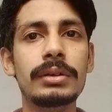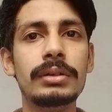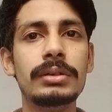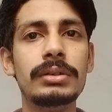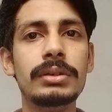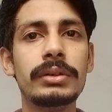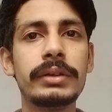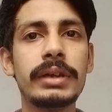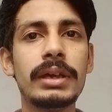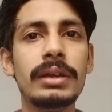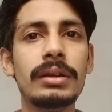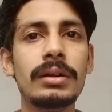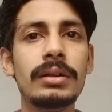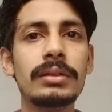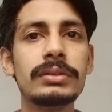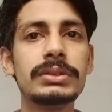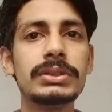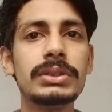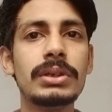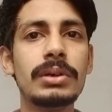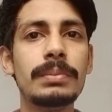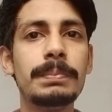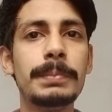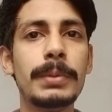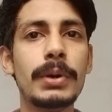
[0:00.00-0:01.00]
You can
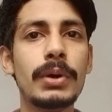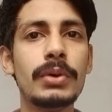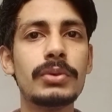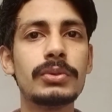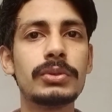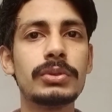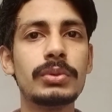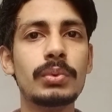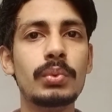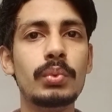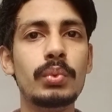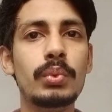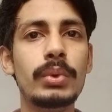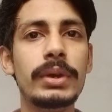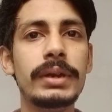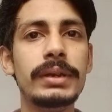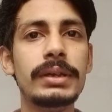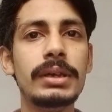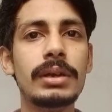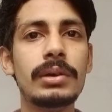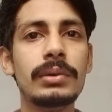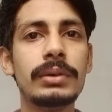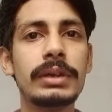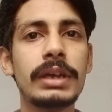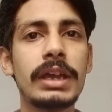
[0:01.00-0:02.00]
also post
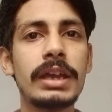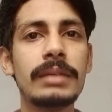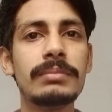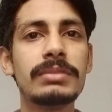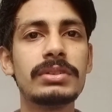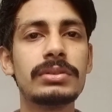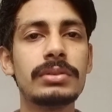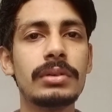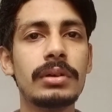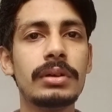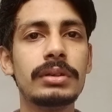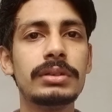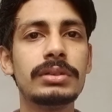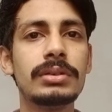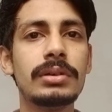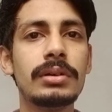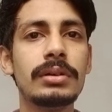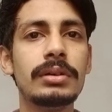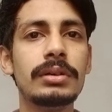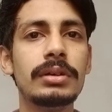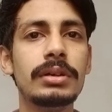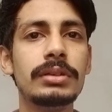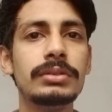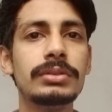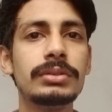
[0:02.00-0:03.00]
video game
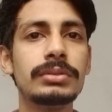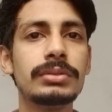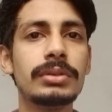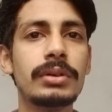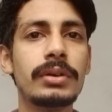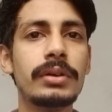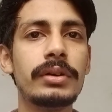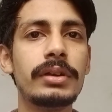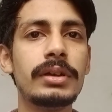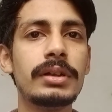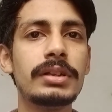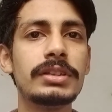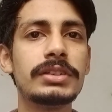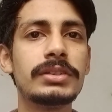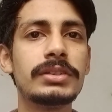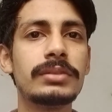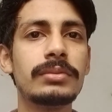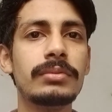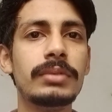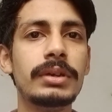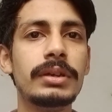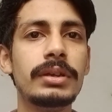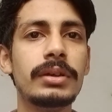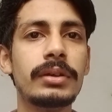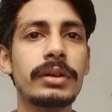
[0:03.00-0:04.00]
tutorials,
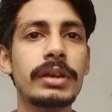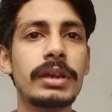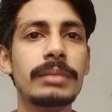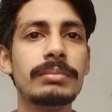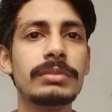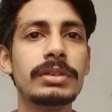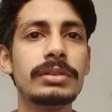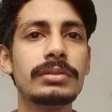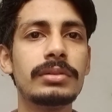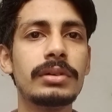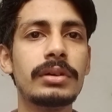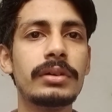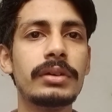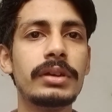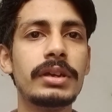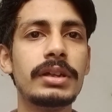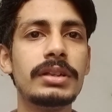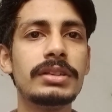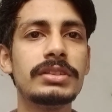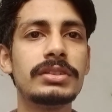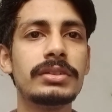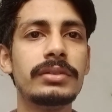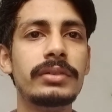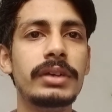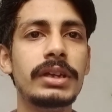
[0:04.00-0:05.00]
review
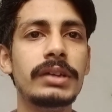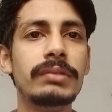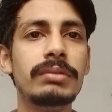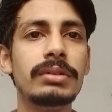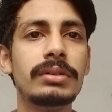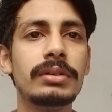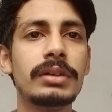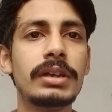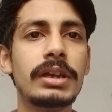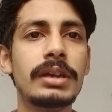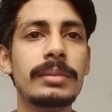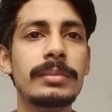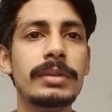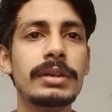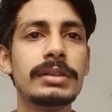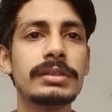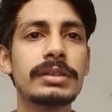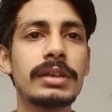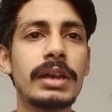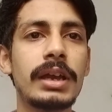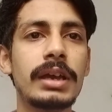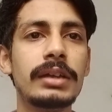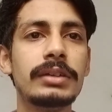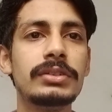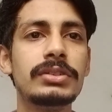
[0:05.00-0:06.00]
gamers,
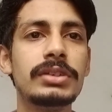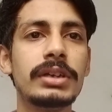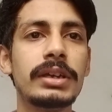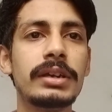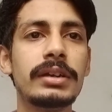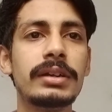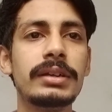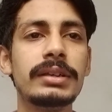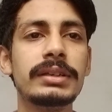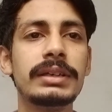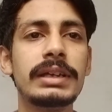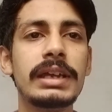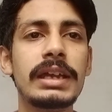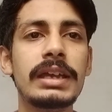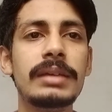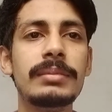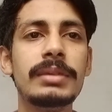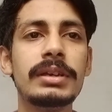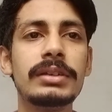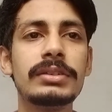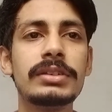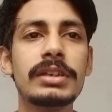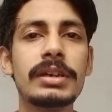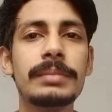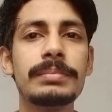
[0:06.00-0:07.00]
and general
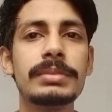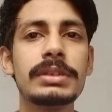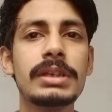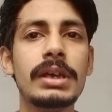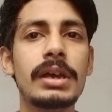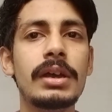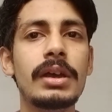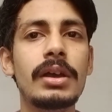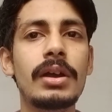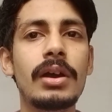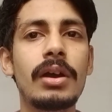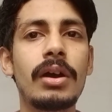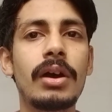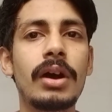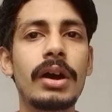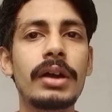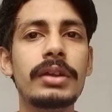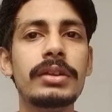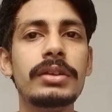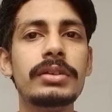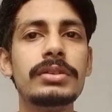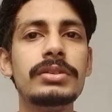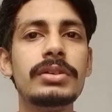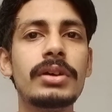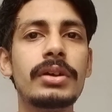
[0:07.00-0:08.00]
gaming tips
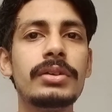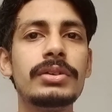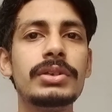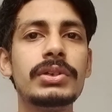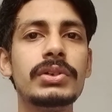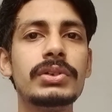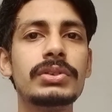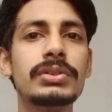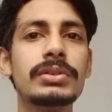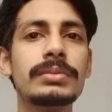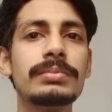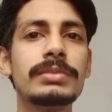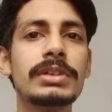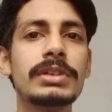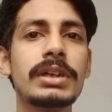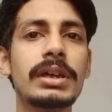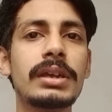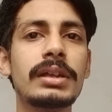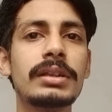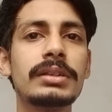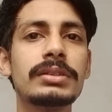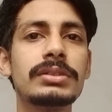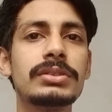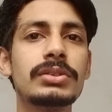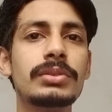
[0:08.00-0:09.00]
on your YouTube
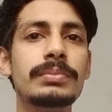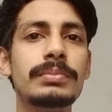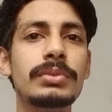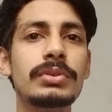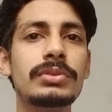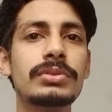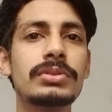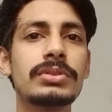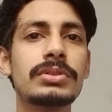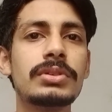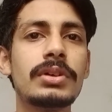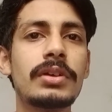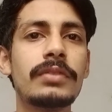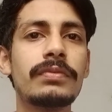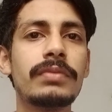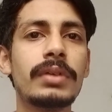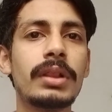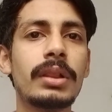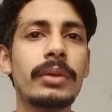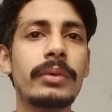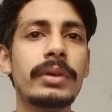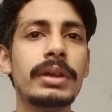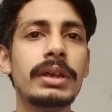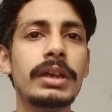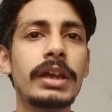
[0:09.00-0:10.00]
channel to boost your
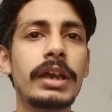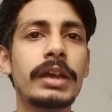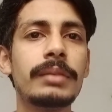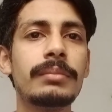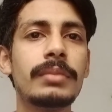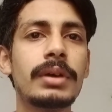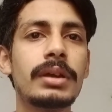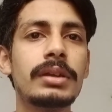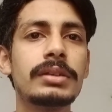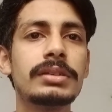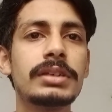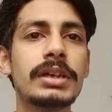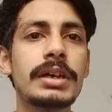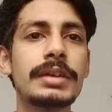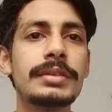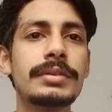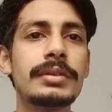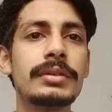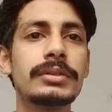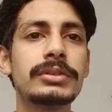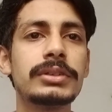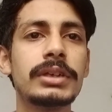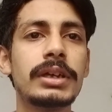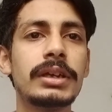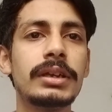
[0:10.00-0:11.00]
following and monetize
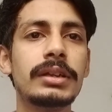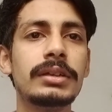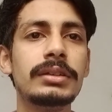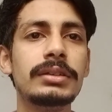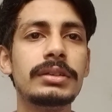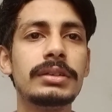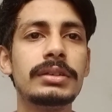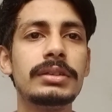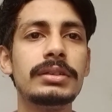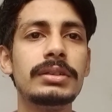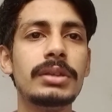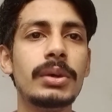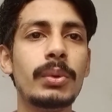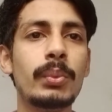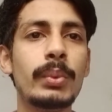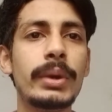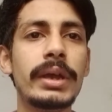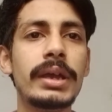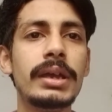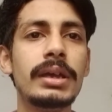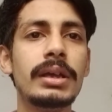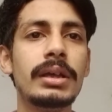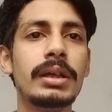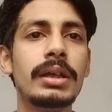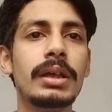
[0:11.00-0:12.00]
your channel. The
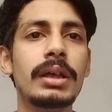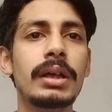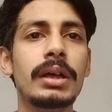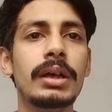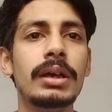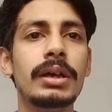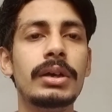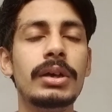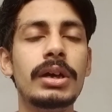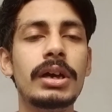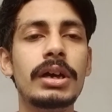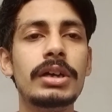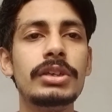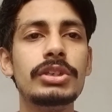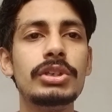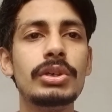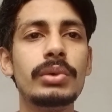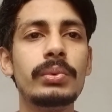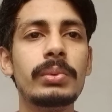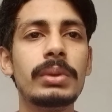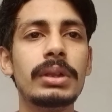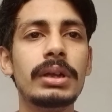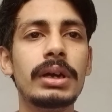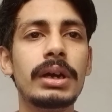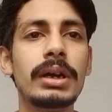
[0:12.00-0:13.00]
way you
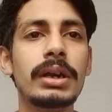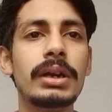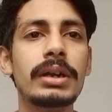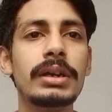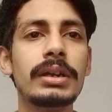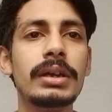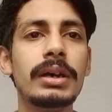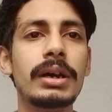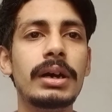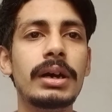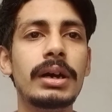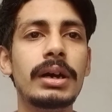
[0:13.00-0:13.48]
will earn